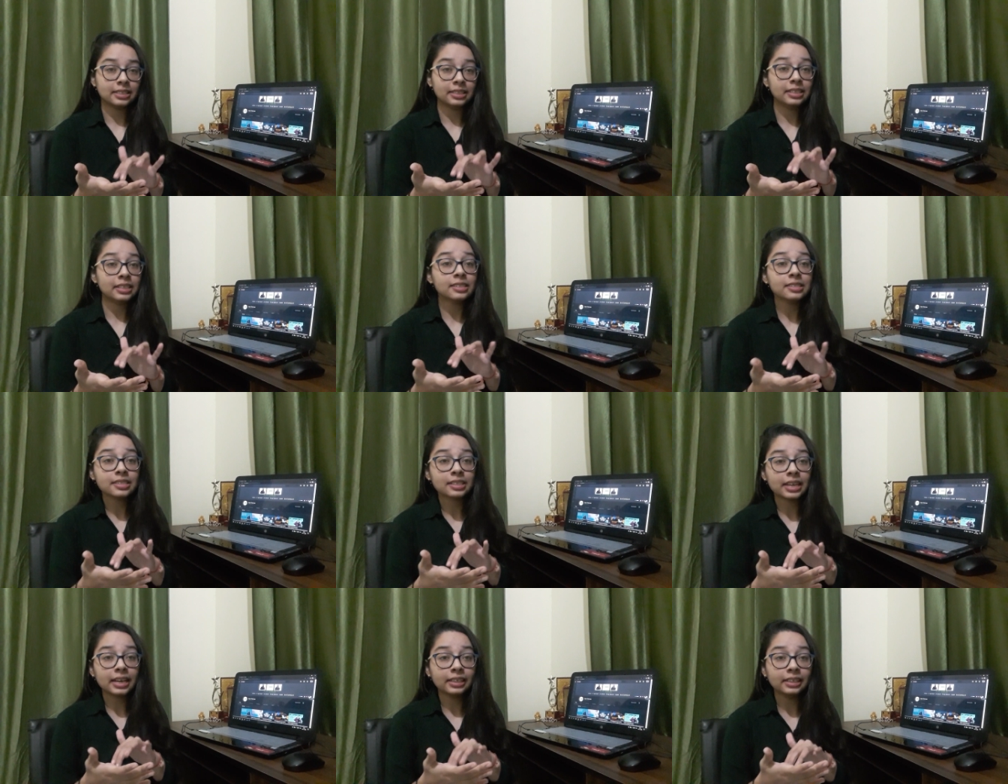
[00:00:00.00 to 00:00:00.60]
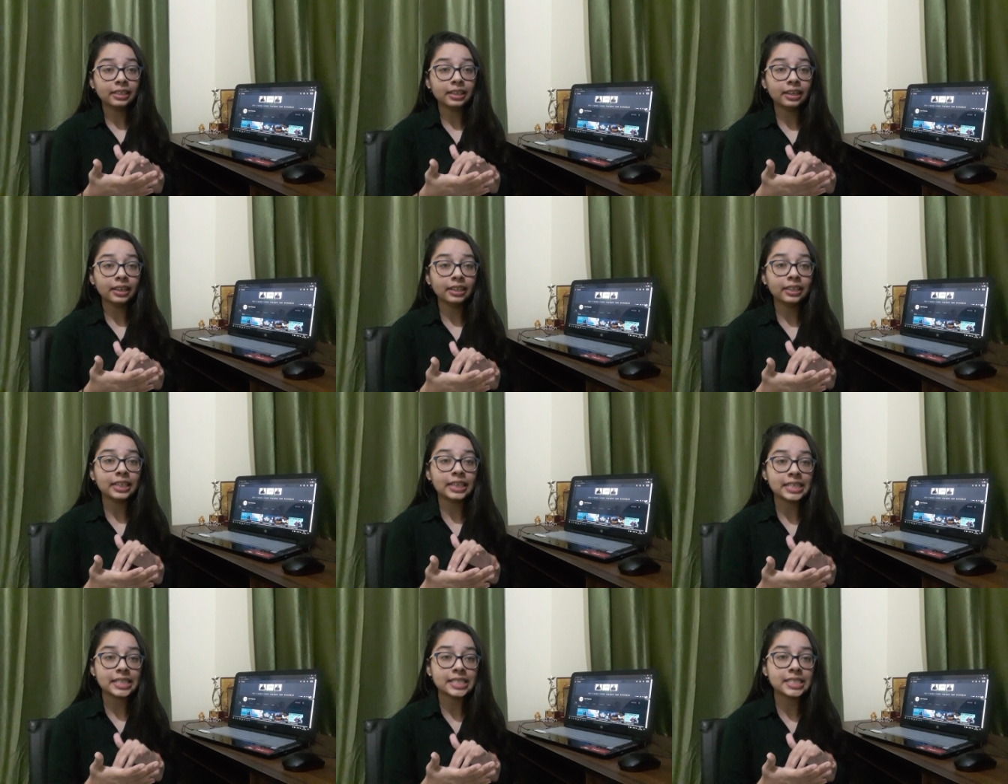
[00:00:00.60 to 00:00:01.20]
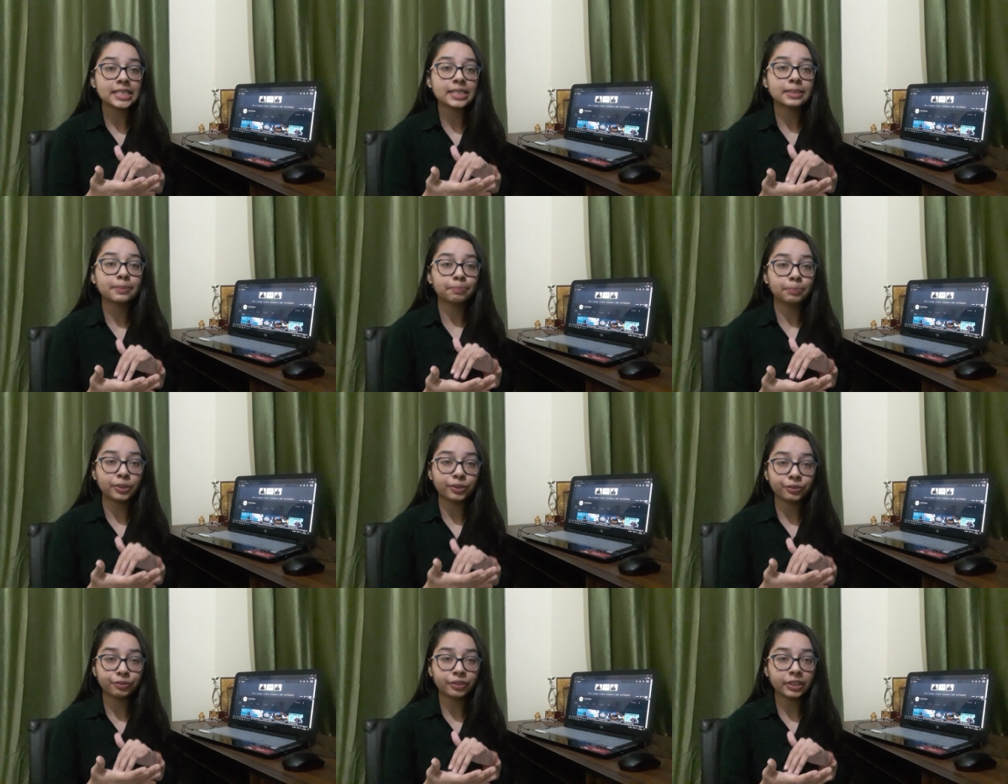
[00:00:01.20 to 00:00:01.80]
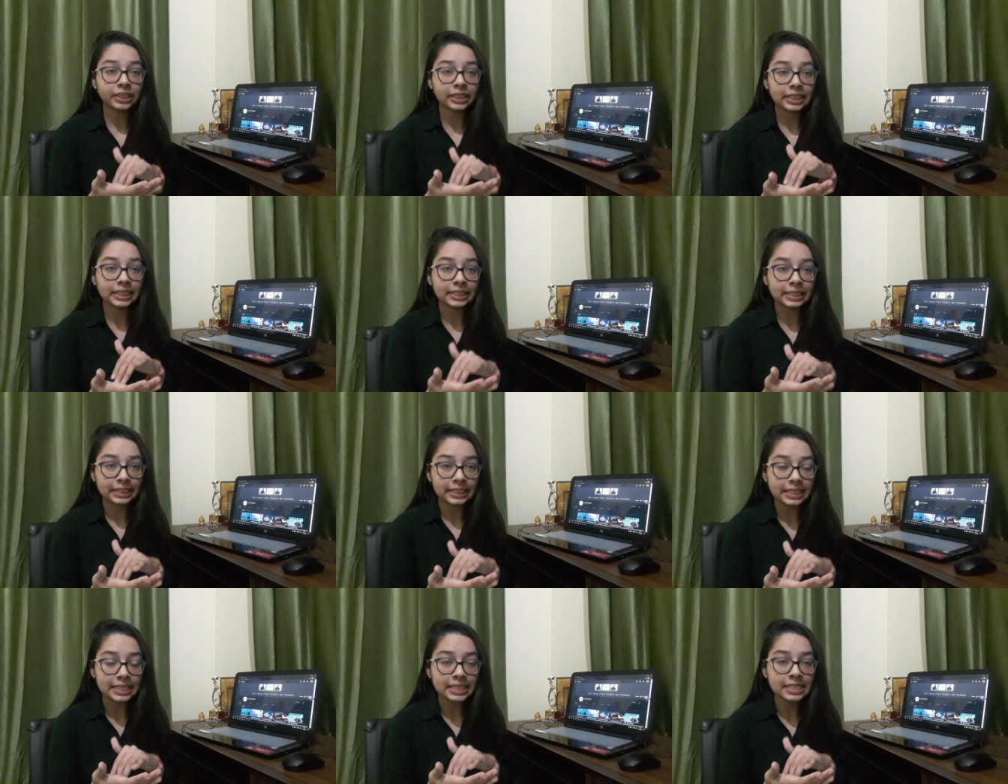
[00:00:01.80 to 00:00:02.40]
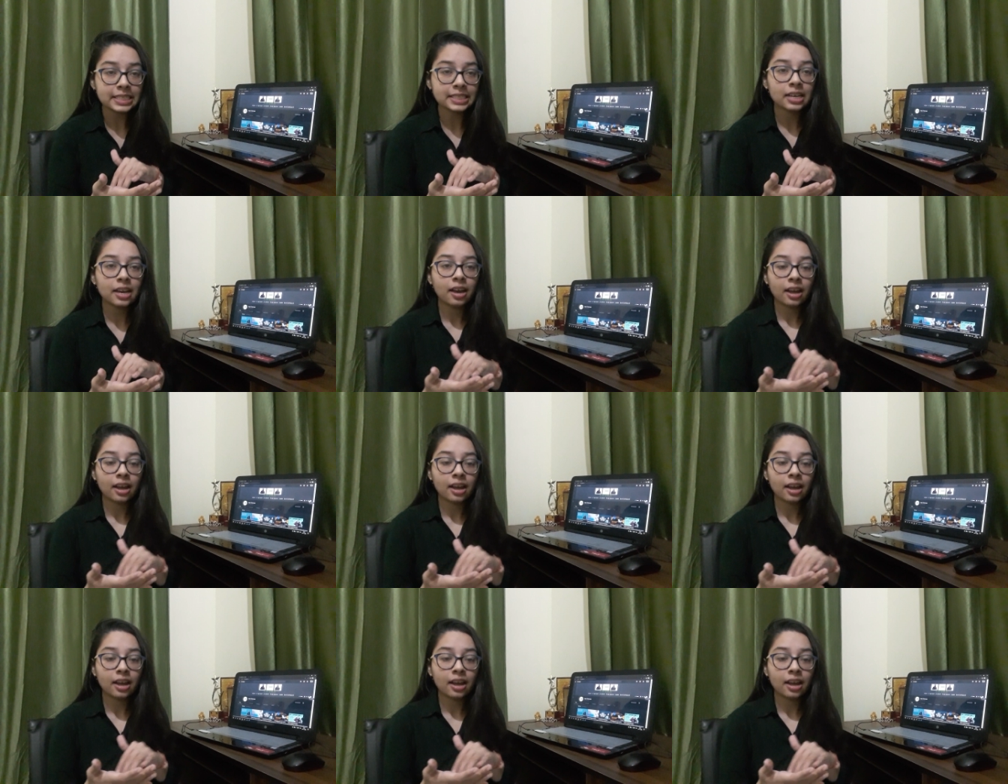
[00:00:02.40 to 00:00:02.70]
this candidate is perfect in these,